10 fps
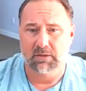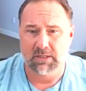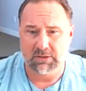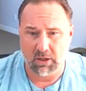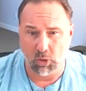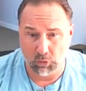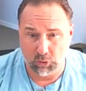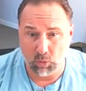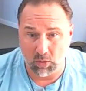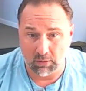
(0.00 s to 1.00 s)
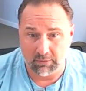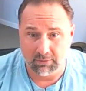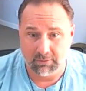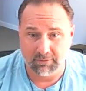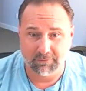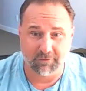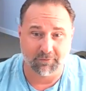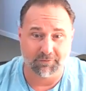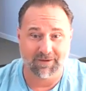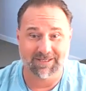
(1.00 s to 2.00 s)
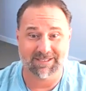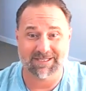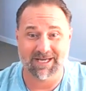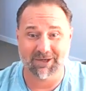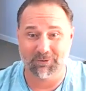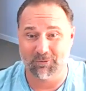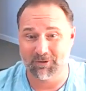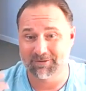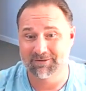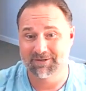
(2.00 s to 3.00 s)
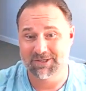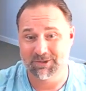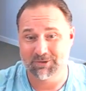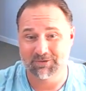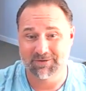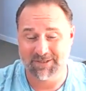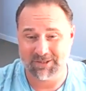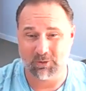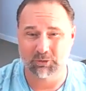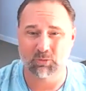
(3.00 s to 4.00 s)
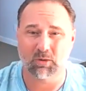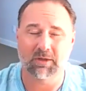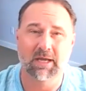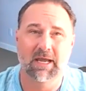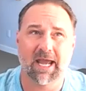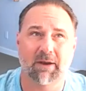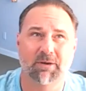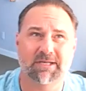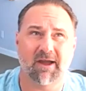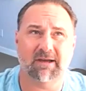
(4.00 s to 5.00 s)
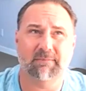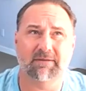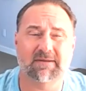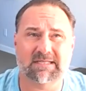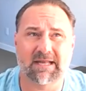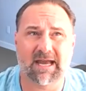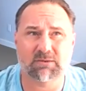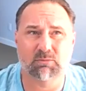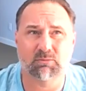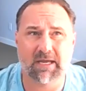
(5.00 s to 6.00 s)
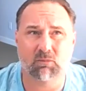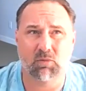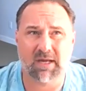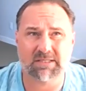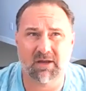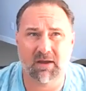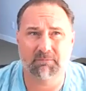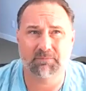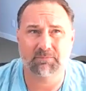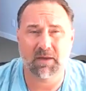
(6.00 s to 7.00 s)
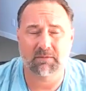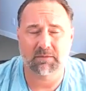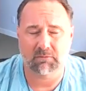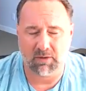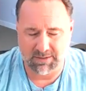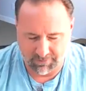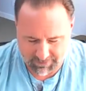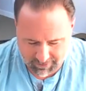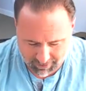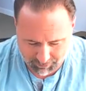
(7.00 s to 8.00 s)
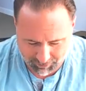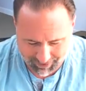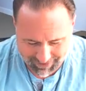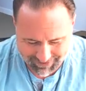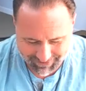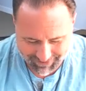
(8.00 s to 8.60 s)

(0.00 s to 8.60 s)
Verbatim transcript: is a whole new world so this is the end of the world to this is a whole new world and we talked about this last week ross dom uh, ross dom, ross